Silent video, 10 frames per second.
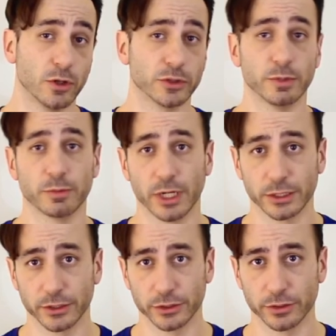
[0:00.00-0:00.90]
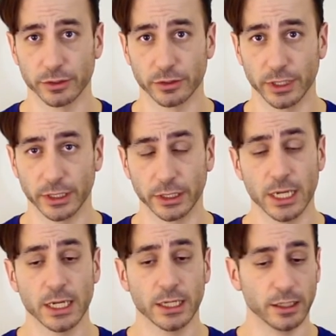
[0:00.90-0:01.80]
Ultimate Practitioner Training.
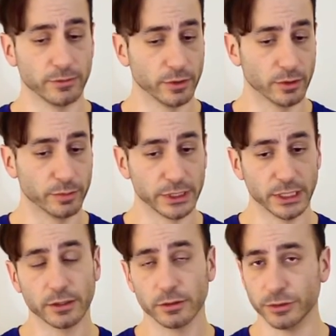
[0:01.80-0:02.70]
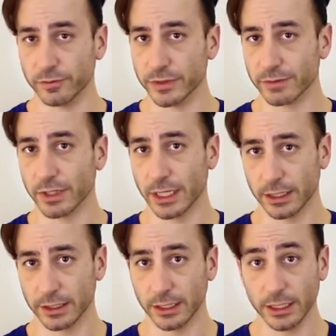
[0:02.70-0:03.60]
If you're a beginner and you've never
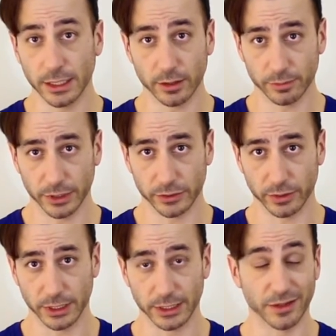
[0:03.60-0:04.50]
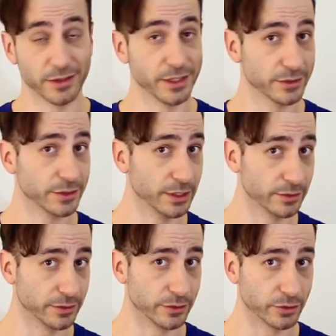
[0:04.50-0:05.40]
had any NLP training, this
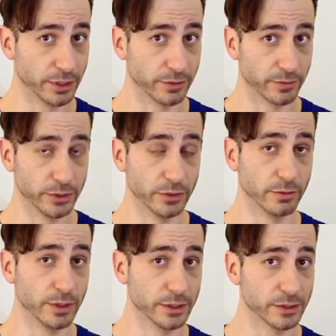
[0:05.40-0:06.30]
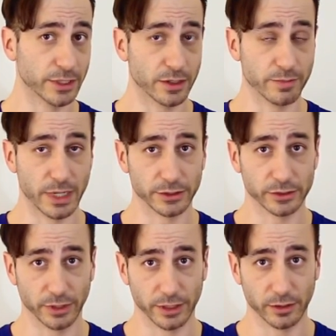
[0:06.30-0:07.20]
is the training for you. This is how to
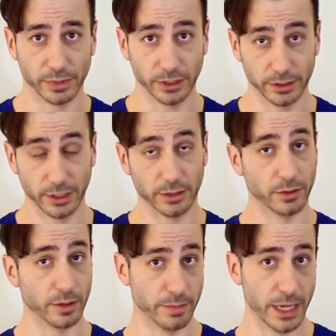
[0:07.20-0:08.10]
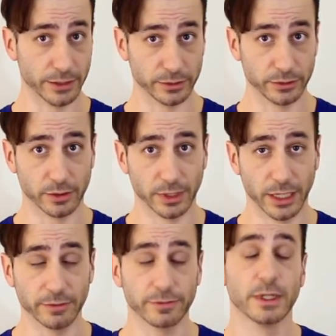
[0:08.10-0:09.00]
master NLP in order to master your
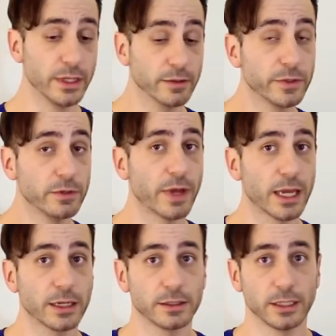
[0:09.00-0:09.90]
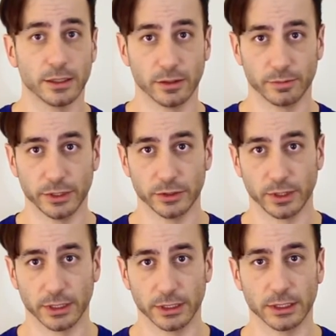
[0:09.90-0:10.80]
life. If you've had NLP
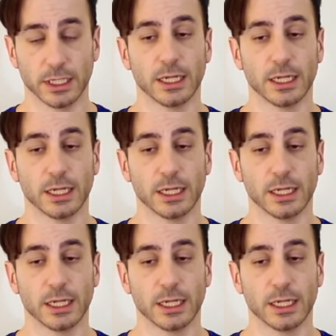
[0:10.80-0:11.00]
training